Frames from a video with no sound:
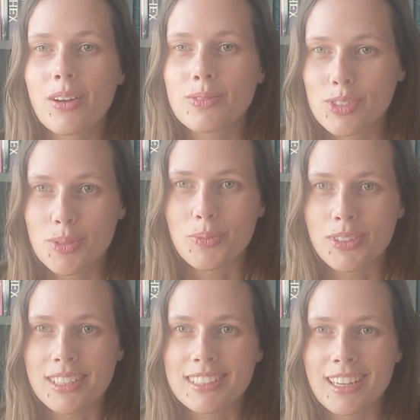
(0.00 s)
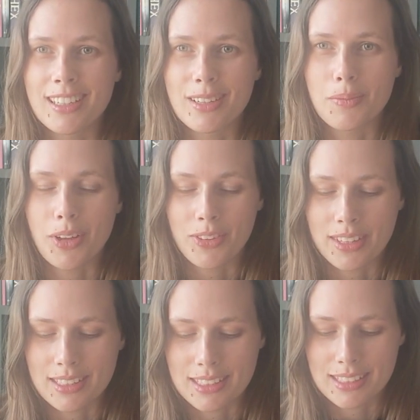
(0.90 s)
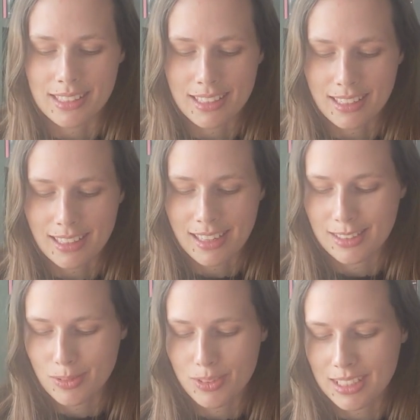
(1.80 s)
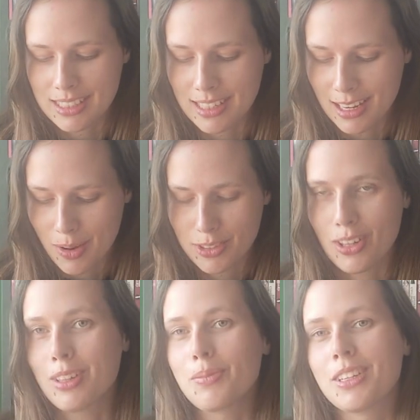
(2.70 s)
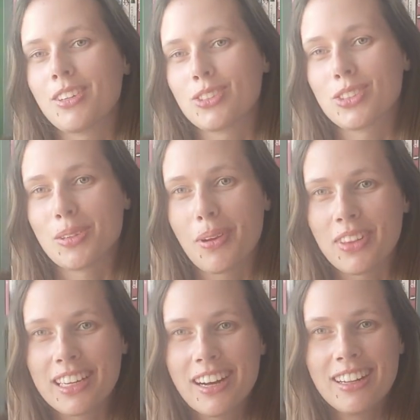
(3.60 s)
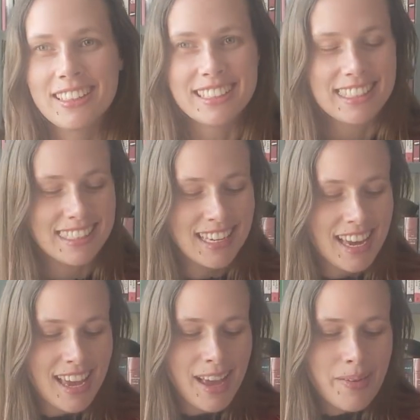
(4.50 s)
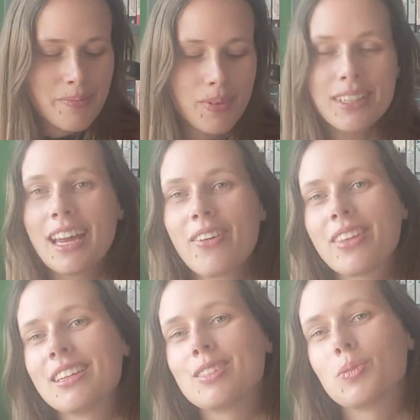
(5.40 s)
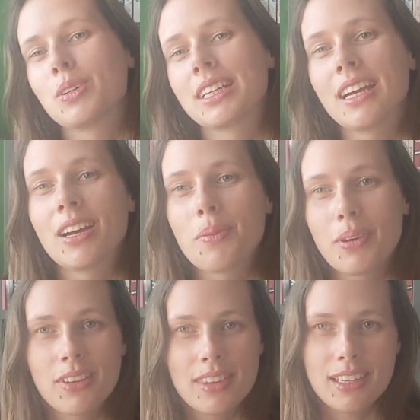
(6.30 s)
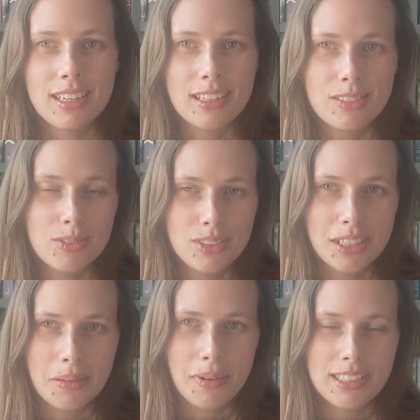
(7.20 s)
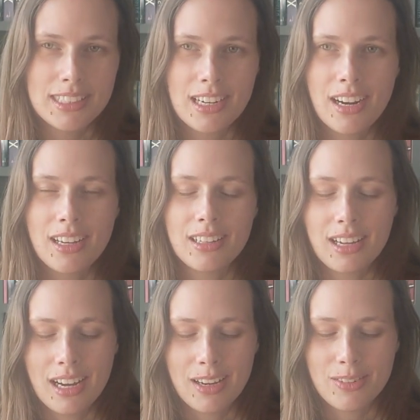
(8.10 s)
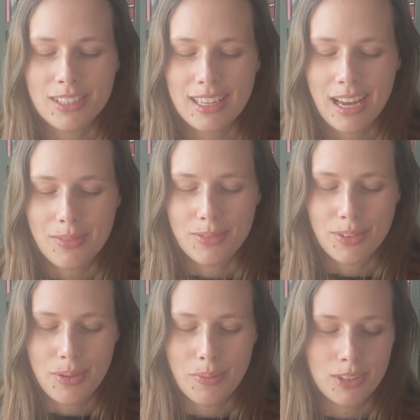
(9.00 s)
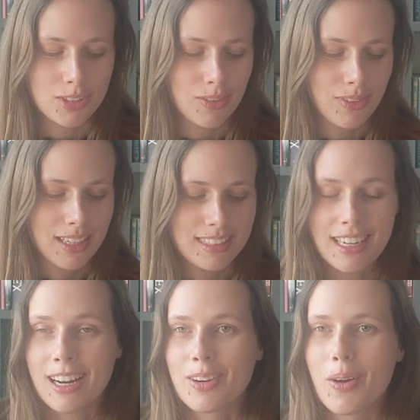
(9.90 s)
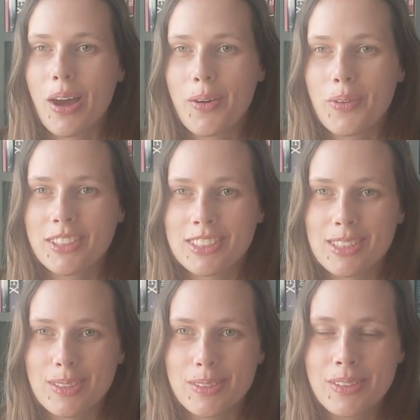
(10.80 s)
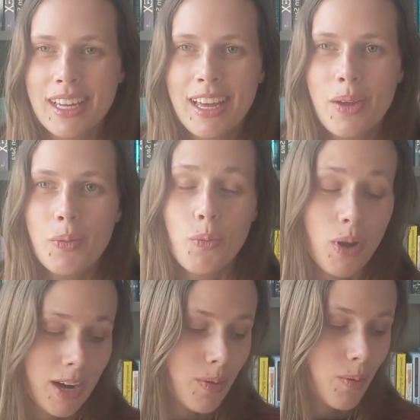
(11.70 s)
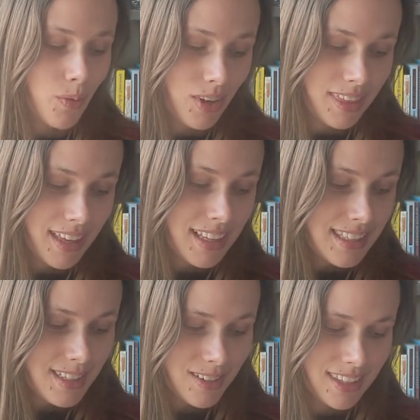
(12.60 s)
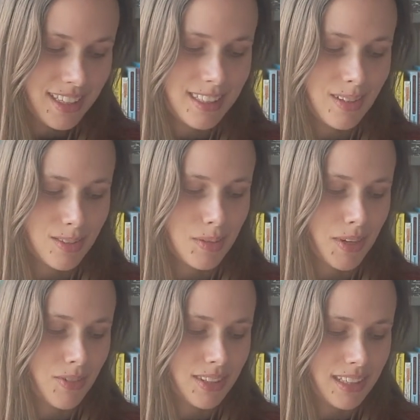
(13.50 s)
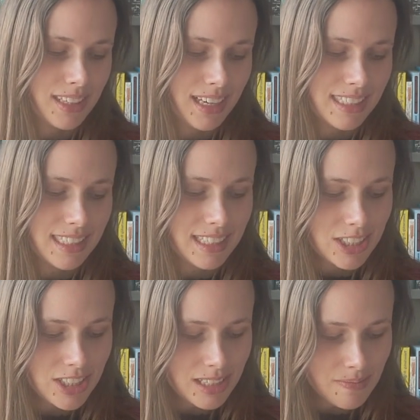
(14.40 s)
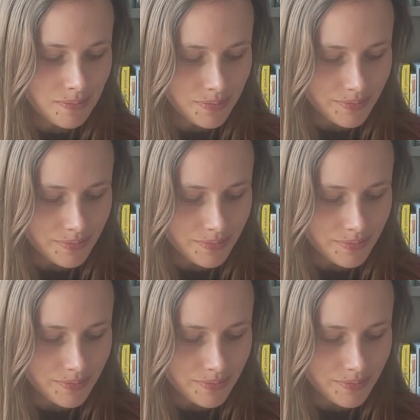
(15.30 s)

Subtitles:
I'm super excited about this. As I've already said, I was a little bit unsure about the colors, but now that it's working up, I think it's really my style. I already have a bunch of things that I know I want to wear with it, so I think it's going to be a really nice addition.